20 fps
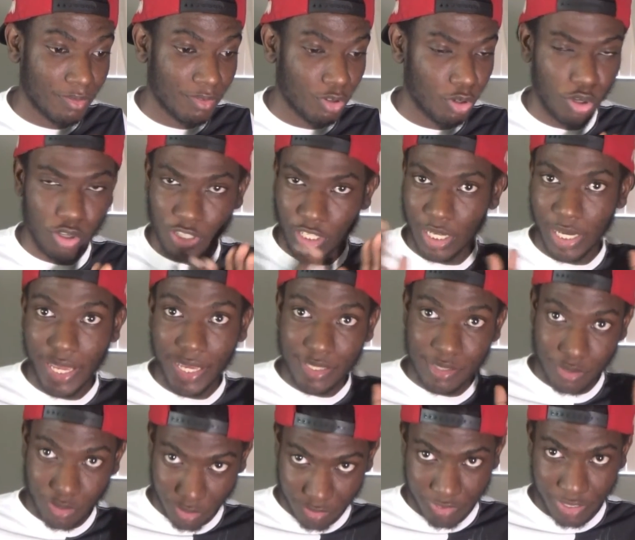or the
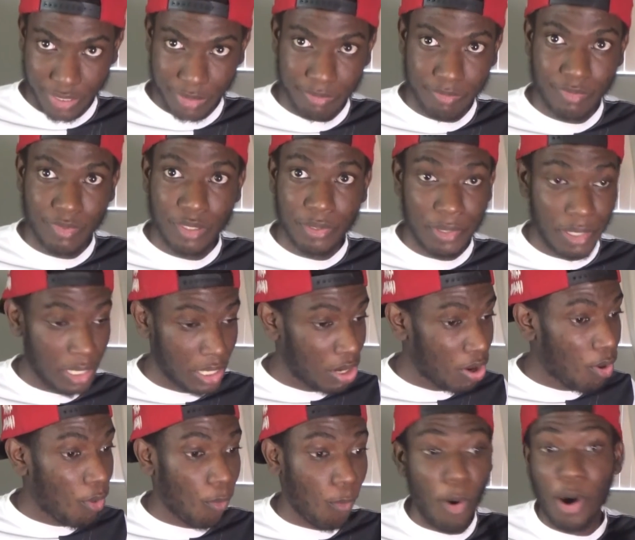last of it,
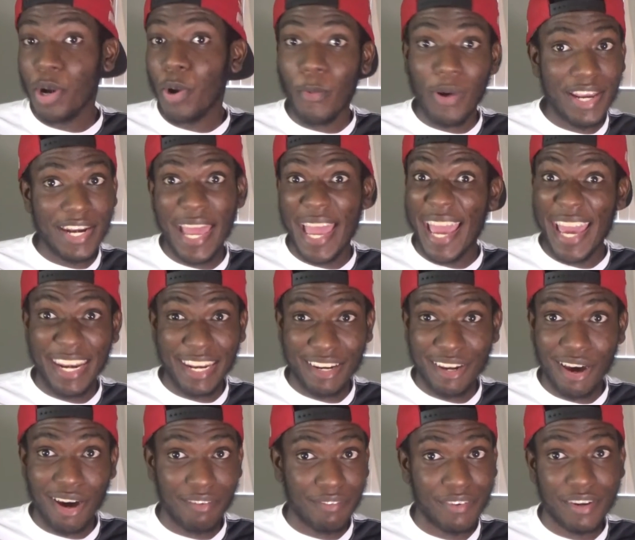what a way to end
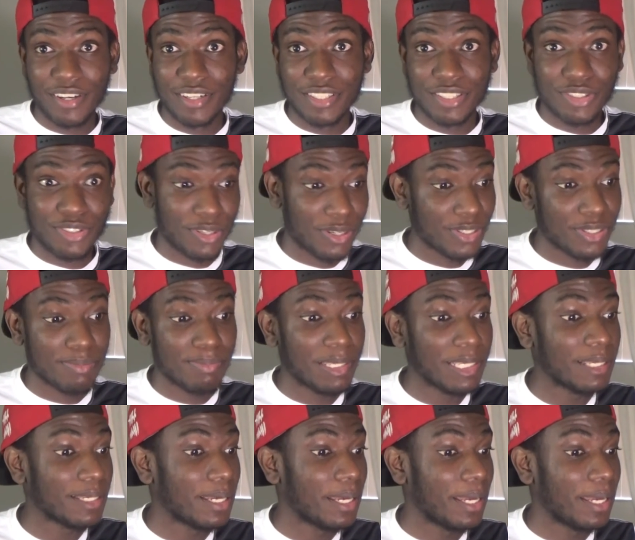it up, cause trust me,